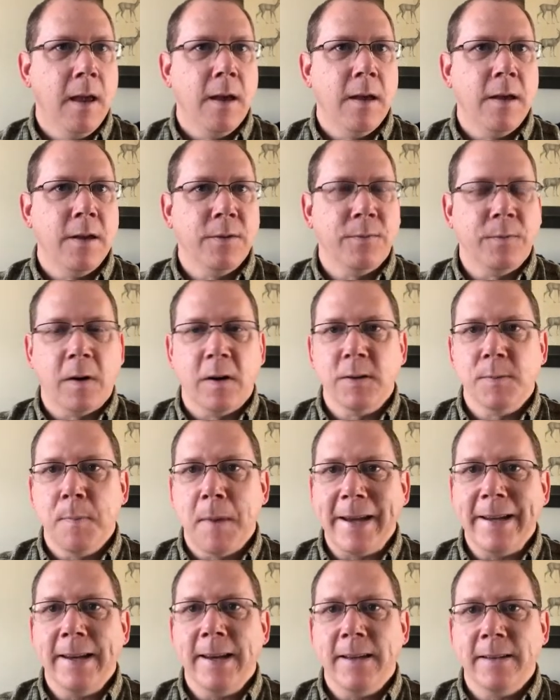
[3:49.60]
As far as
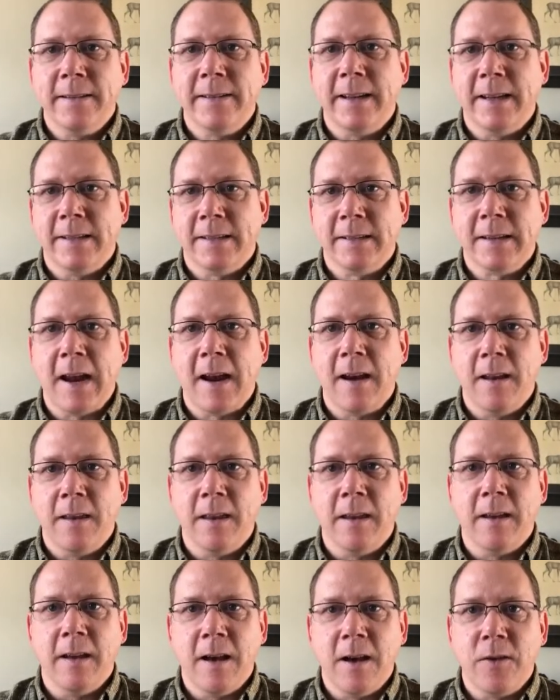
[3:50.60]
maintenance, that's kind of
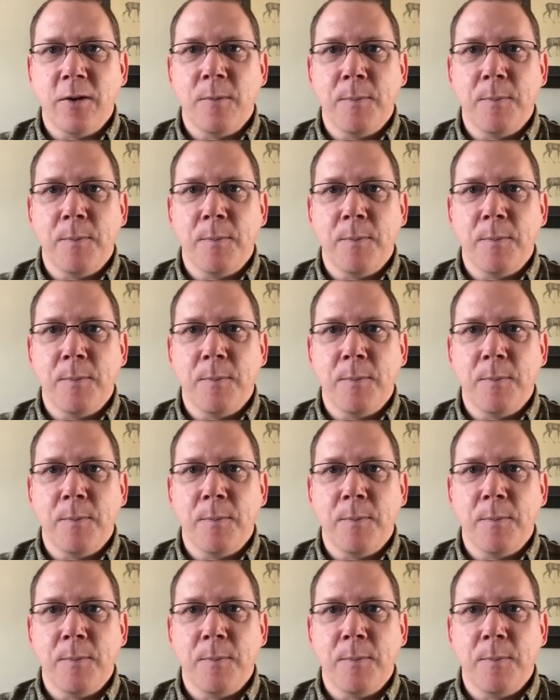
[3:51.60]
the other